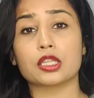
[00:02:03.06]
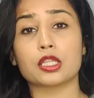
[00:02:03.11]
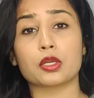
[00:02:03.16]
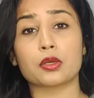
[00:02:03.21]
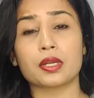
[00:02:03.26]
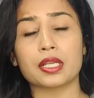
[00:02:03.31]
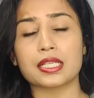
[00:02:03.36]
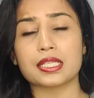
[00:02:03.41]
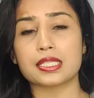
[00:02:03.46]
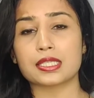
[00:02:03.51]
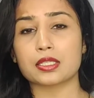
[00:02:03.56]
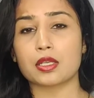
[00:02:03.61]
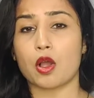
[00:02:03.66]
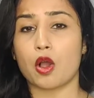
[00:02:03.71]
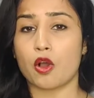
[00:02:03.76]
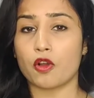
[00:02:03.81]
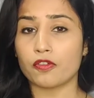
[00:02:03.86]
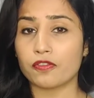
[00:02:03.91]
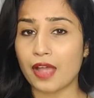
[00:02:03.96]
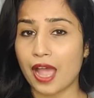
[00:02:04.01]
the risk
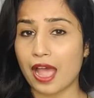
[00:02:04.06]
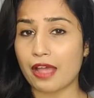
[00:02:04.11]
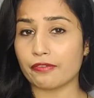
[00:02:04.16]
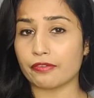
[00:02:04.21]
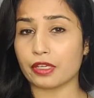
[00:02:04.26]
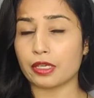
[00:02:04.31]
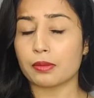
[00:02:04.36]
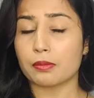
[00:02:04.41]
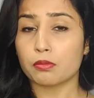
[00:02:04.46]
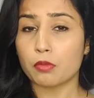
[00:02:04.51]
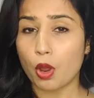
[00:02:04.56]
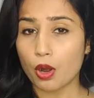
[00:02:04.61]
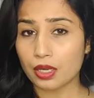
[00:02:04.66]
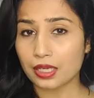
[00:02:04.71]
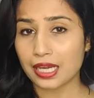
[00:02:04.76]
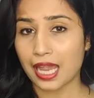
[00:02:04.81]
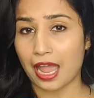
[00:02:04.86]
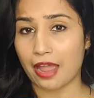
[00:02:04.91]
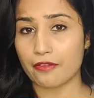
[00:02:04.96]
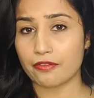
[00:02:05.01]
of having
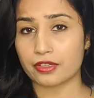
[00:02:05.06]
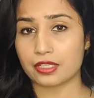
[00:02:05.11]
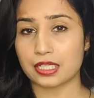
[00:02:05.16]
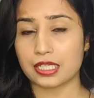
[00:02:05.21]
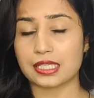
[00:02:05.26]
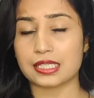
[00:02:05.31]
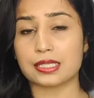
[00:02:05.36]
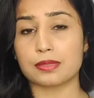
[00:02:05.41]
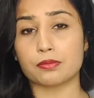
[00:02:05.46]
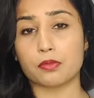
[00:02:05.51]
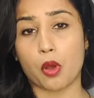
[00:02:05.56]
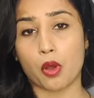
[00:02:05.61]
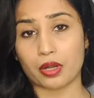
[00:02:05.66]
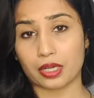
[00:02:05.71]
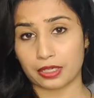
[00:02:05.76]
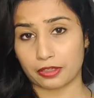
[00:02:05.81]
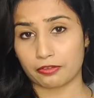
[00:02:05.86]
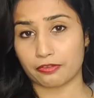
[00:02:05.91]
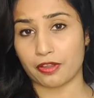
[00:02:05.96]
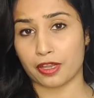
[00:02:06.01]
more cavities and
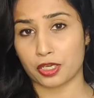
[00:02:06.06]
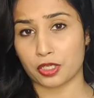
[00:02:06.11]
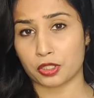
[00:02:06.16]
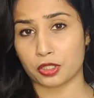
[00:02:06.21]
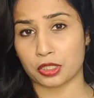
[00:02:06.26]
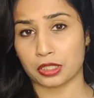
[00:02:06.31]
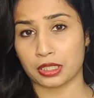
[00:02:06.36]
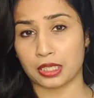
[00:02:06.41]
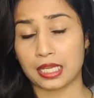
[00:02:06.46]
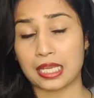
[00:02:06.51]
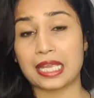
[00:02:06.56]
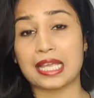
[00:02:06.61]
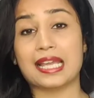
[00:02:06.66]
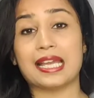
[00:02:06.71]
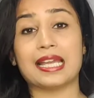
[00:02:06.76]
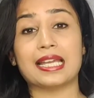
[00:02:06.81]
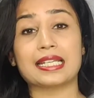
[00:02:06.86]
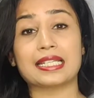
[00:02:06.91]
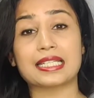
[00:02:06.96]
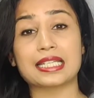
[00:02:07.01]
more infection.
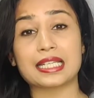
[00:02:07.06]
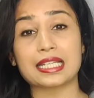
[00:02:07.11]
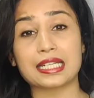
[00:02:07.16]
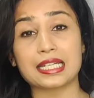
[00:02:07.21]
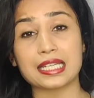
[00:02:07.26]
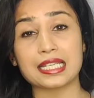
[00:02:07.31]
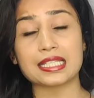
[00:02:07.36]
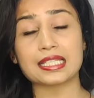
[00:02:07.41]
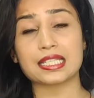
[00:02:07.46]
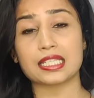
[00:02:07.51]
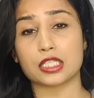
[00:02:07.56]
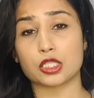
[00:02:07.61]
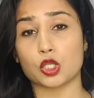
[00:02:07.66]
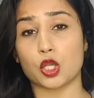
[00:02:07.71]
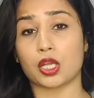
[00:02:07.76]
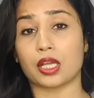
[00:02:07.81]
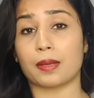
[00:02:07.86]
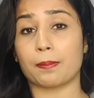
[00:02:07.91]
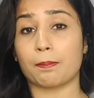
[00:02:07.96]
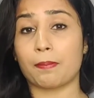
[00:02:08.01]
It decreases
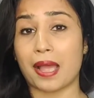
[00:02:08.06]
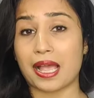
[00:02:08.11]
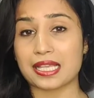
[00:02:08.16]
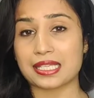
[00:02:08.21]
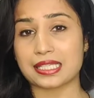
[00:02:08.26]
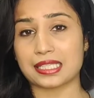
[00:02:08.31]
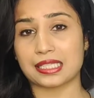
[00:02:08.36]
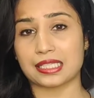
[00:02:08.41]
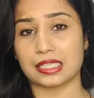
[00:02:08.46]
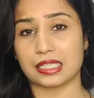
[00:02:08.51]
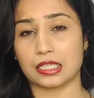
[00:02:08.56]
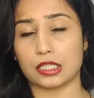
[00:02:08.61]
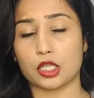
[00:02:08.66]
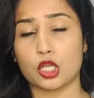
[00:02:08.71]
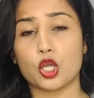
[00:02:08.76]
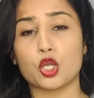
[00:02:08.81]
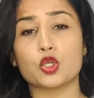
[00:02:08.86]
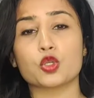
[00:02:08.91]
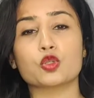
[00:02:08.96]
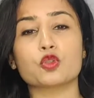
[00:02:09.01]
your
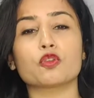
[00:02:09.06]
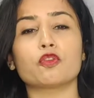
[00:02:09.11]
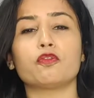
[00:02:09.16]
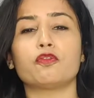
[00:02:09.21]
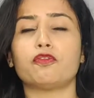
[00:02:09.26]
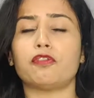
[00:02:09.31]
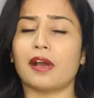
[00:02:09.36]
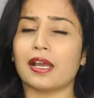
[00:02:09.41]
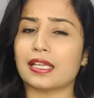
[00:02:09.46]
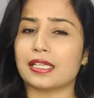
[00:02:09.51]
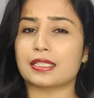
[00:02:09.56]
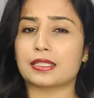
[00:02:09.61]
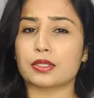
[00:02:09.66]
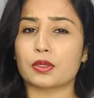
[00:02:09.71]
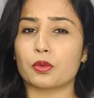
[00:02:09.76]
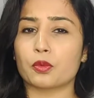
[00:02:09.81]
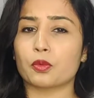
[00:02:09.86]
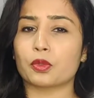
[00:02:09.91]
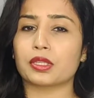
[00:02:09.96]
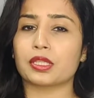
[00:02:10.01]
capacity to
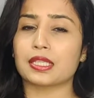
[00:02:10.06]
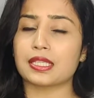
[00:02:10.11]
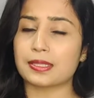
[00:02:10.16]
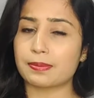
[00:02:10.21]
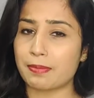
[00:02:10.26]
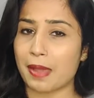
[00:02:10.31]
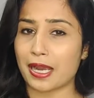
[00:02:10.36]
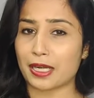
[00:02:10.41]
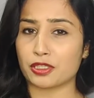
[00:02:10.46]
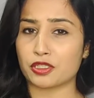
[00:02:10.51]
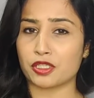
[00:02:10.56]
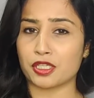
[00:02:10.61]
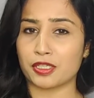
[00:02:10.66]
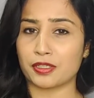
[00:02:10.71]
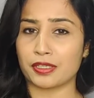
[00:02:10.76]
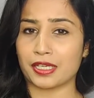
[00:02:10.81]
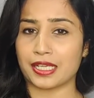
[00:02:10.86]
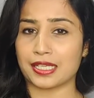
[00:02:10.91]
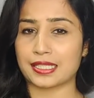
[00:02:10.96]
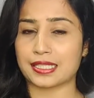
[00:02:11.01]
fight with these
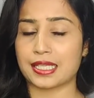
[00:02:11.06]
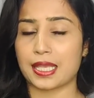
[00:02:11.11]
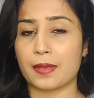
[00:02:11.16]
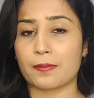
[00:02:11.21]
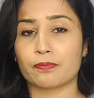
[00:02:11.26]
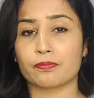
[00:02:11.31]
bacteria.